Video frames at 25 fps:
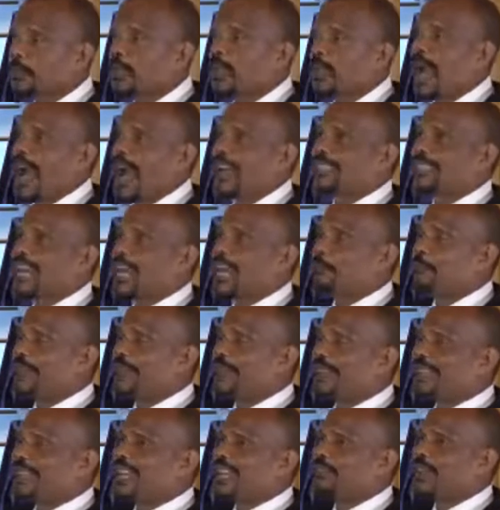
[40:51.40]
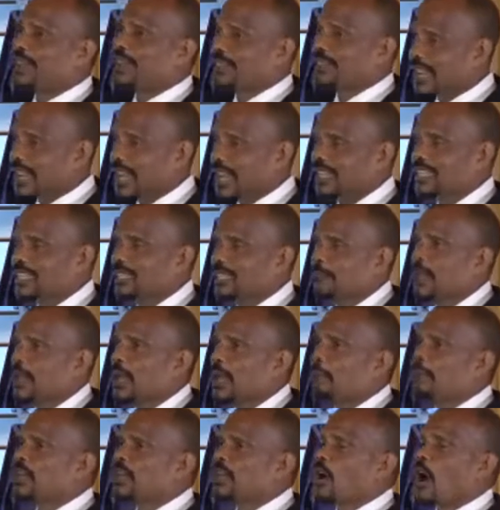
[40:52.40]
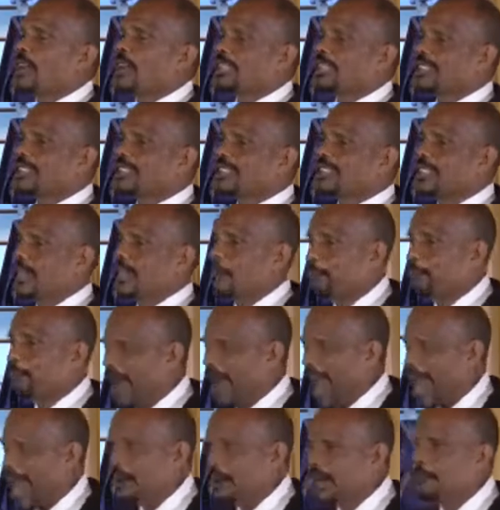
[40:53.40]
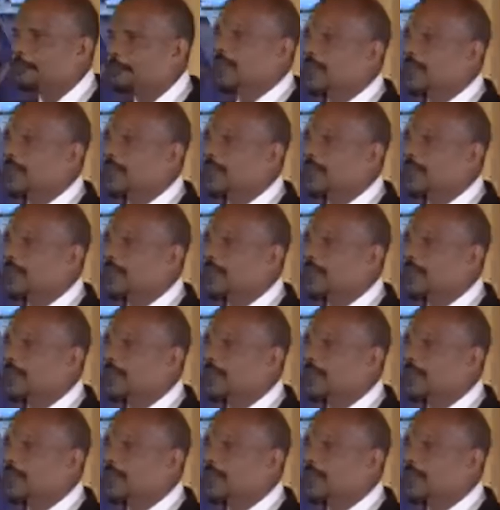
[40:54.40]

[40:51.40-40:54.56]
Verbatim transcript: as I believe it is, because it is in the Bible,